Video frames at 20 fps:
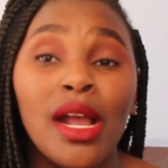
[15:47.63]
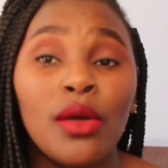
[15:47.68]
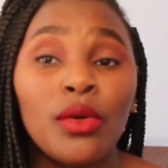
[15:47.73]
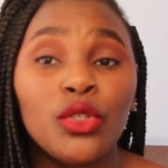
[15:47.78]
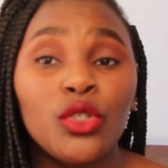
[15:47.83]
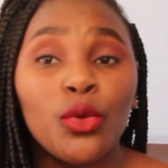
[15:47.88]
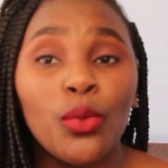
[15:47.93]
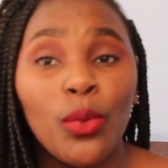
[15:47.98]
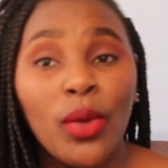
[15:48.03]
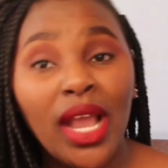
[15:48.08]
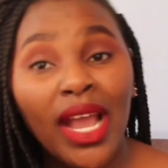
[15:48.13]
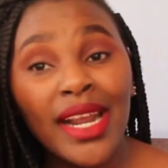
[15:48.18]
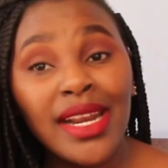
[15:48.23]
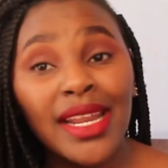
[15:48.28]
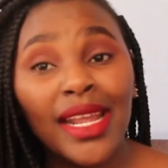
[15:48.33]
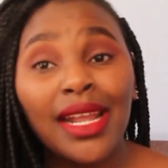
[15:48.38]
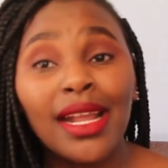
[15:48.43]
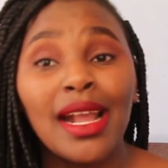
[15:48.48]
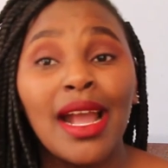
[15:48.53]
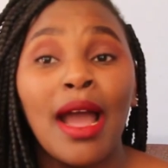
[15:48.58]
to
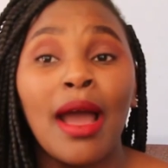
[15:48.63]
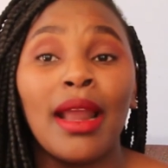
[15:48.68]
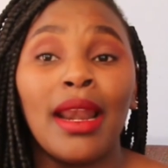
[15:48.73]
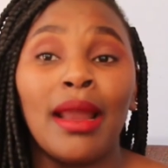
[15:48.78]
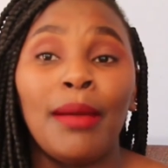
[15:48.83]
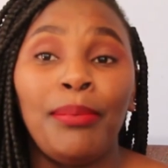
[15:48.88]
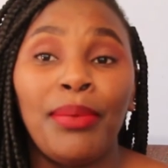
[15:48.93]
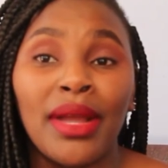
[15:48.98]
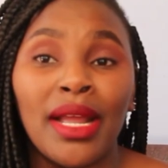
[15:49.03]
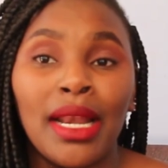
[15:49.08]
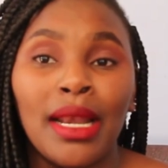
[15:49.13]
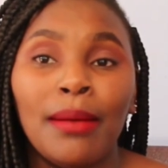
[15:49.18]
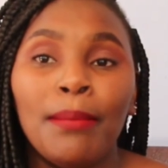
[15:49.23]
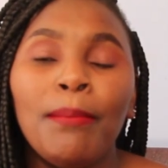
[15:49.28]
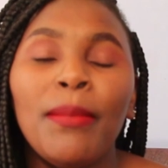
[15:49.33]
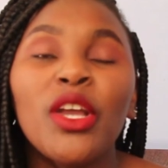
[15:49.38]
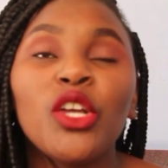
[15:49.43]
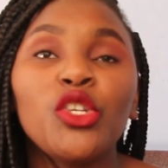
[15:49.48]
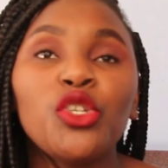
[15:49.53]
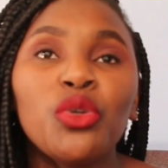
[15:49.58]
wearing a lapel,
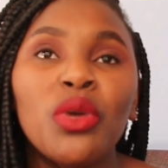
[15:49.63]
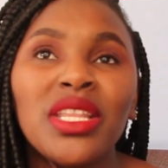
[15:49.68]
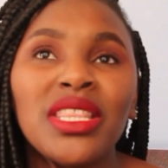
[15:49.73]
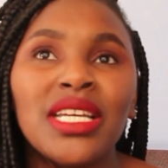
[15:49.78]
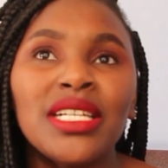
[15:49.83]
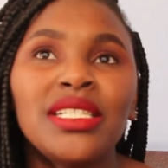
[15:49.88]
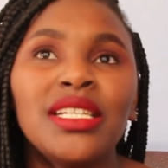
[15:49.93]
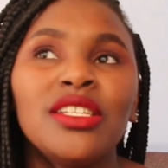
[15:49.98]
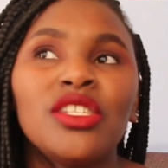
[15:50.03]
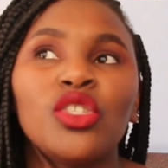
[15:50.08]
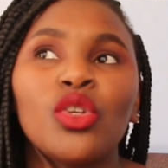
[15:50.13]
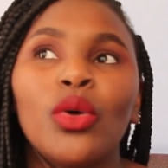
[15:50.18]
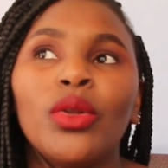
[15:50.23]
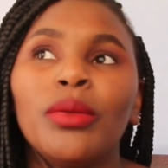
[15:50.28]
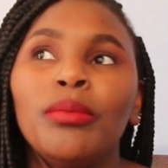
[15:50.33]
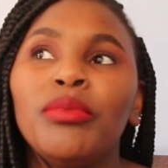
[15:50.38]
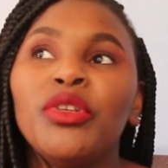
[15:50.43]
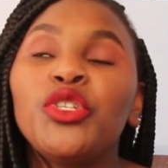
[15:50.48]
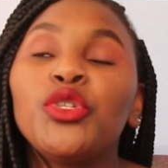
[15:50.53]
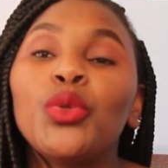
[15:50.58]
make sure that it's
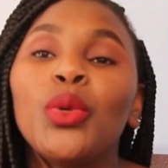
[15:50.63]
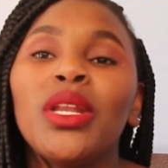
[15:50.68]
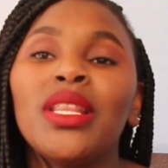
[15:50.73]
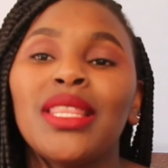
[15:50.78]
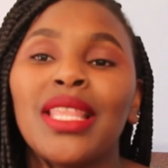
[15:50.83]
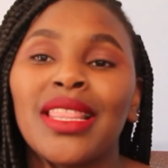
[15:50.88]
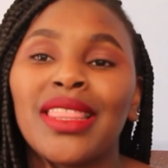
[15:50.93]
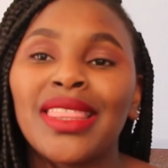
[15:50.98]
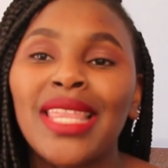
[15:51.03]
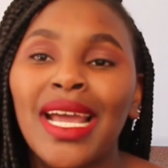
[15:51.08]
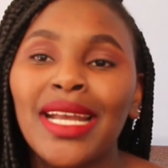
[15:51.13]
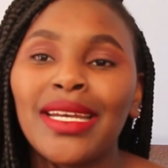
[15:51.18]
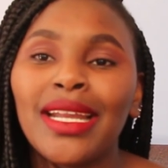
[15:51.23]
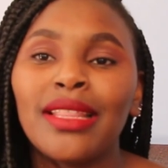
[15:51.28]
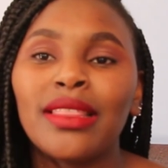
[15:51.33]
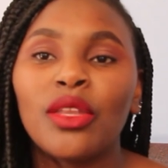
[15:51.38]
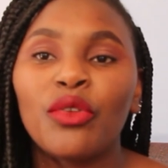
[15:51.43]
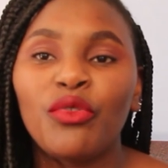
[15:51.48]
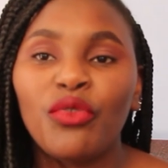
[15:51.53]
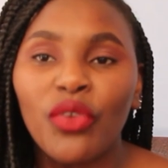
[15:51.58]
between the third
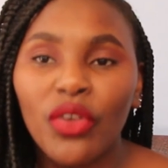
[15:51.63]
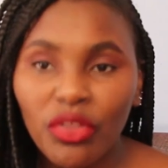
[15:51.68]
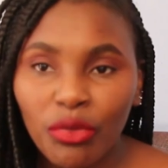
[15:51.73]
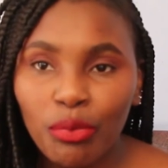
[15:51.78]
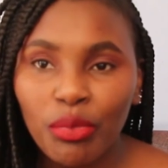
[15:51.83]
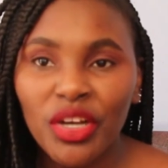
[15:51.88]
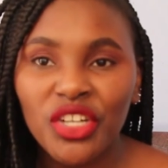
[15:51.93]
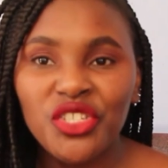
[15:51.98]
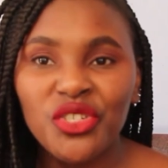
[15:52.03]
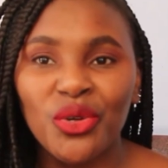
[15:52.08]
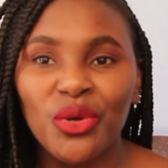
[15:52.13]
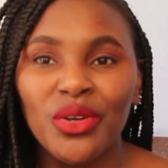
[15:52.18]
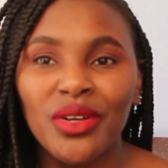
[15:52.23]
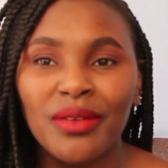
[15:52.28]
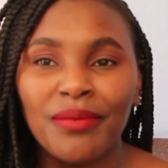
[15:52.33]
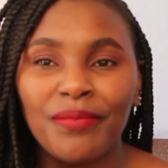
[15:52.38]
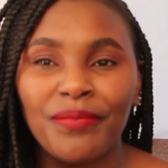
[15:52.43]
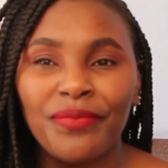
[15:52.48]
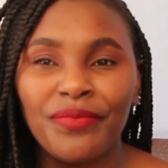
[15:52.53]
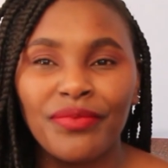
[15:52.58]
and the fourth
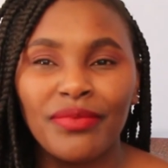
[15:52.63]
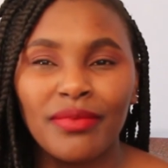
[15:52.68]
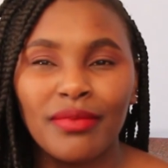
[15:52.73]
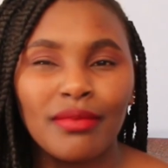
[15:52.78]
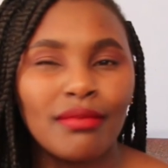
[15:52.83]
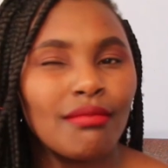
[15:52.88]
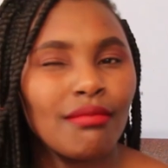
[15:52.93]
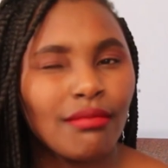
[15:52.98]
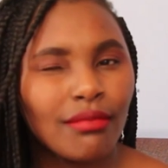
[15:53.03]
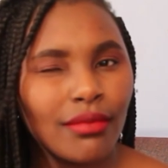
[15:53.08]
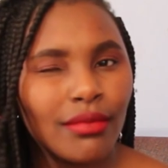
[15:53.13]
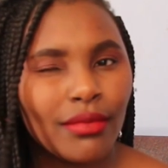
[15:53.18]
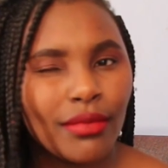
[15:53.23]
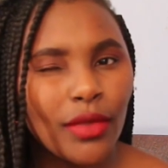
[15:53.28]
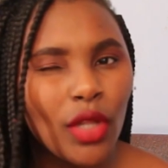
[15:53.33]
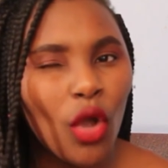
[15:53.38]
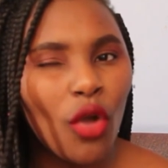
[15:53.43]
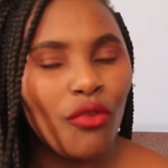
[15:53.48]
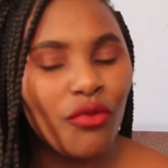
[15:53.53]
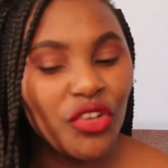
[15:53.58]
button
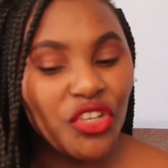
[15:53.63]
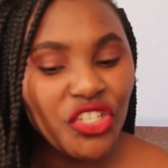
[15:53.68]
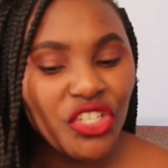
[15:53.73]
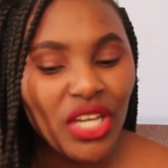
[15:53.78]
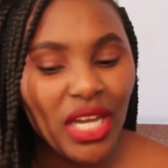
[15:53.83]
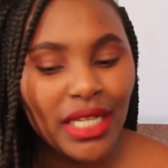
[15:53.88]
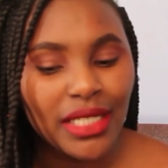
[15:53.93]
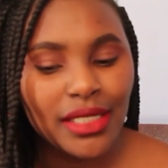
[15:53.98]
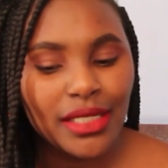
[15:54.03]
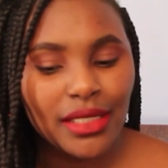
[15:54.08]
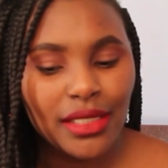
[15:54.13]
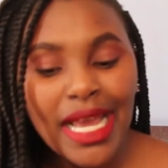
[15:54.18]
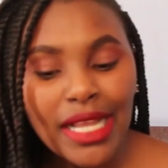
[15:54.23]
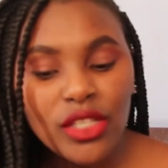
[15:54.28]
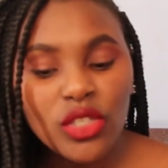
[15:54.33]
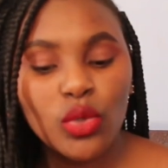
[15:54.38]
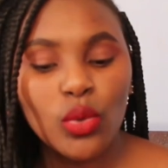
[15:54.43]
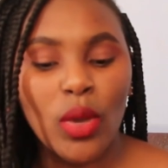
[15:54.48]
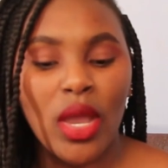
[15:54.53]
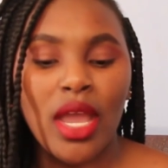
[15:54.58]
of a shirt.
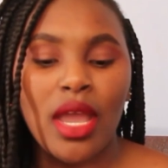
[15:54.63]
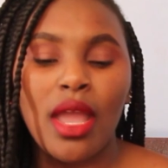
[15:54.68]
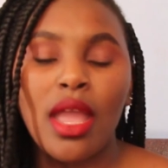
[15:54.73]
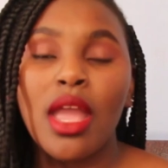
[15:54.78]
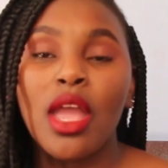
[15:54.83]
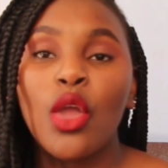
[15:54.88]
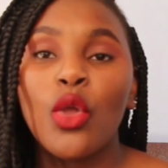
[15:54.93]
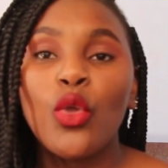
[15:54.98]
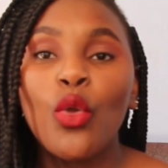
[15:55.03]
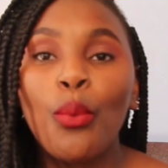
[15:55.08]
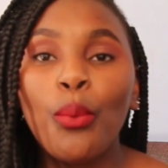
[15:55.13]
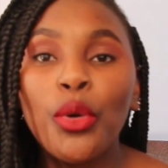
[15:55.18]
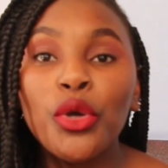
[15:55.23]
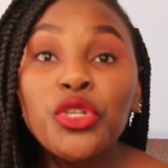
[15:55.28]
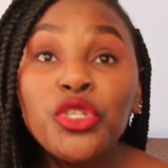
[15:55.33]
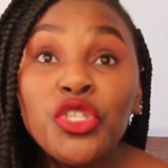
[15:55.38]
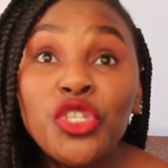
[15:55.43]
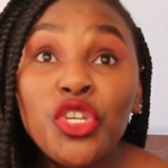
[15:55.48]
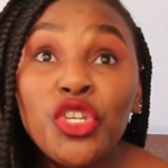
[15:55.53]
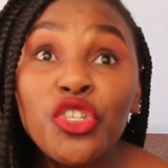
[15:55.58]
That's where you
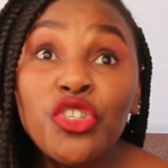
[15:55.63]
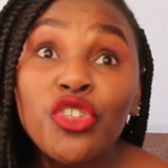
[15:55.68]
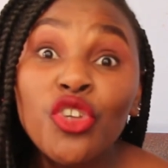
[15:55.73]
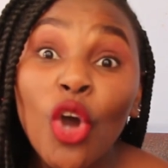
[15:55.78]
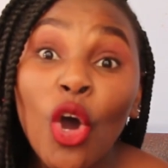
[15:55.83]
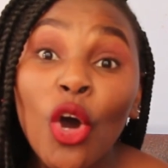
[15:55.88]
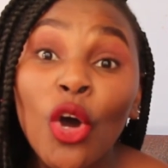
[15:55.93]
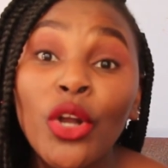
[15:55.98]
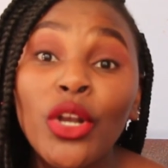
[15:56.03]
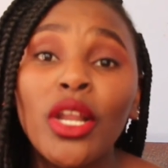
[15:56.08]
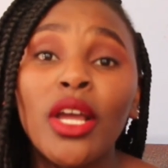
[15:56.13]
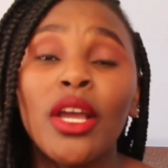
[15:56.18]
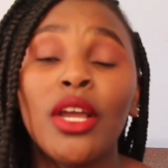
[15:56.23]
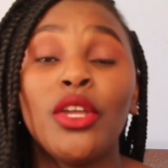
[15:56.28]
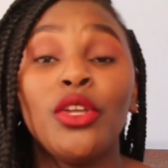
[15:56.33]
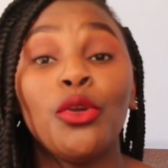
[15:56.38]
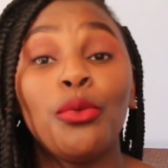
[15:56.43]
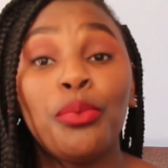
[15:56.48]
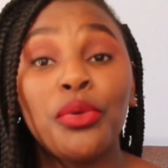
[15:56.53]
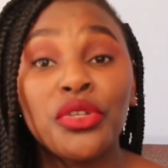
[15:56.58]

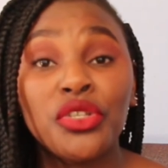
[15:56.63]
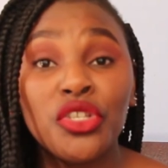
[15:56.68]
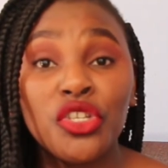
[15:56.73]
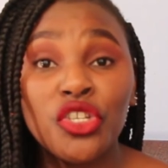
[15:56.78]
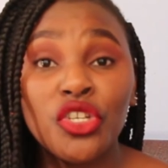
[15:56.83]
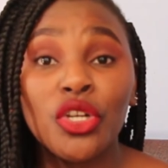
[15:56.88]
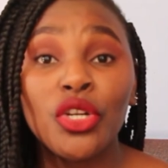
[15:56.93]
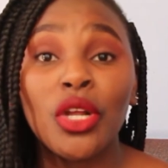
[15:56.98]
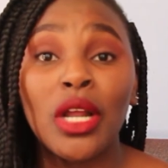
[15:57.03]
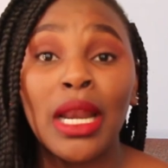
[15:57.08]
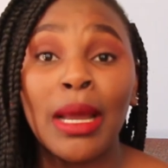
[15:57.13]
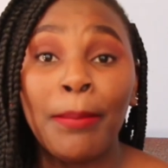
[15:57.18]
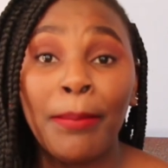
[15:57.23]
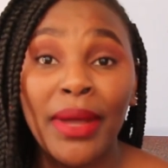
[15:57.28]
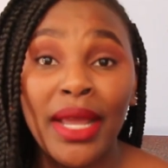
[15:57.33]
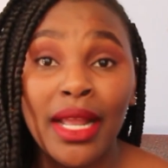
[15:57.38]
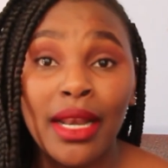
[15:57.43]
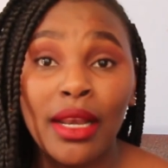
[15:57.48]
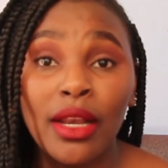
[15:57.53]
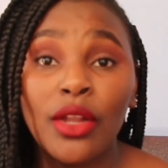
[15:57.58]
position your
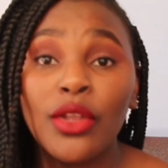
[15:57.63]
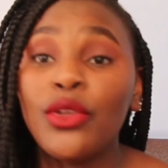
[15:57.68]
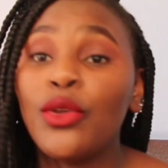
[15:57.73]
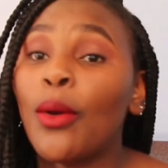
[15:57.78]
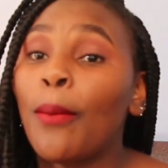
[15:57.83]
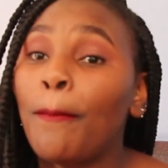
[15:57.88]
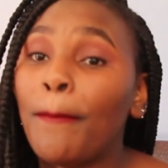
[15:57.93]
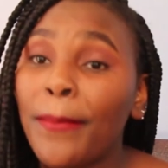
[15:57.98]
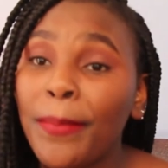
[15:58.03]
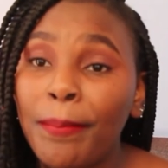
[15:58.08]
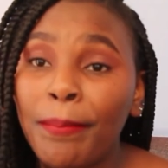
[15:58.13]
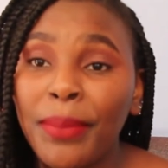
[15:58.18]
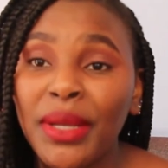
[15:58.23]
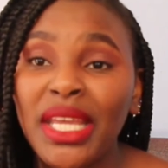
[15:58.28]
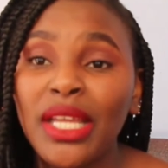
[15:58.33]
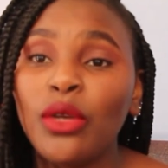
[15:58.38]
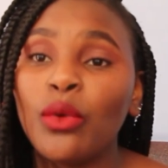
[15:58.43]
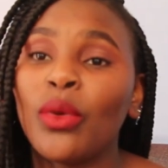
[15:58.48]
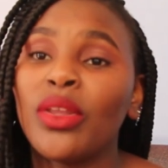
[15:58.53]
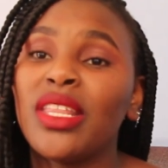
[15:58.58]
lapel, your
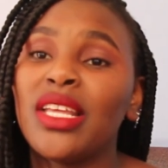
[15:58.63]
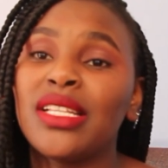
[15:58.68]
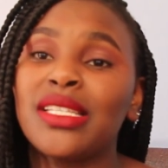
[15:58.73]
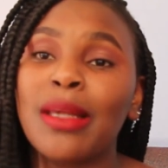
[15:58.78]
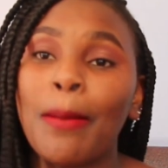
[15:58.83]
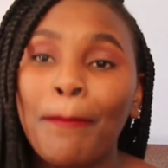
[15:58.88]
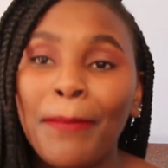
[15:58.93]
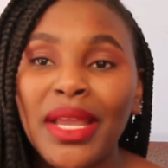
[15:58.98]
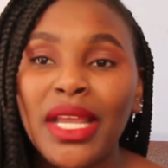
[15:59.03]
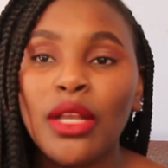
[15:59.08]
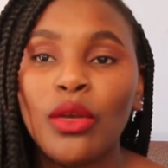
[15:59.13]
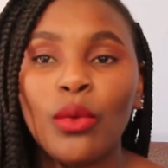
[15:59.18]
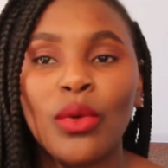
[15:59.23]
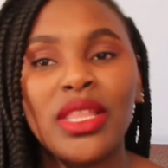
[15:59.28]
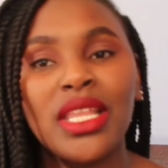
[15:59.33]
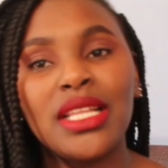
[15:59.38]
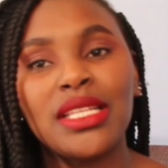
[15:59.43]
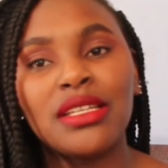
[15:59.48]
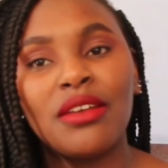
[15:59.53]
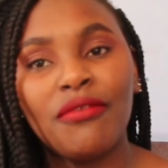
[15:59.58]
pin, whether it's a pin,
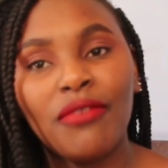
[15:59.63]
whether it's a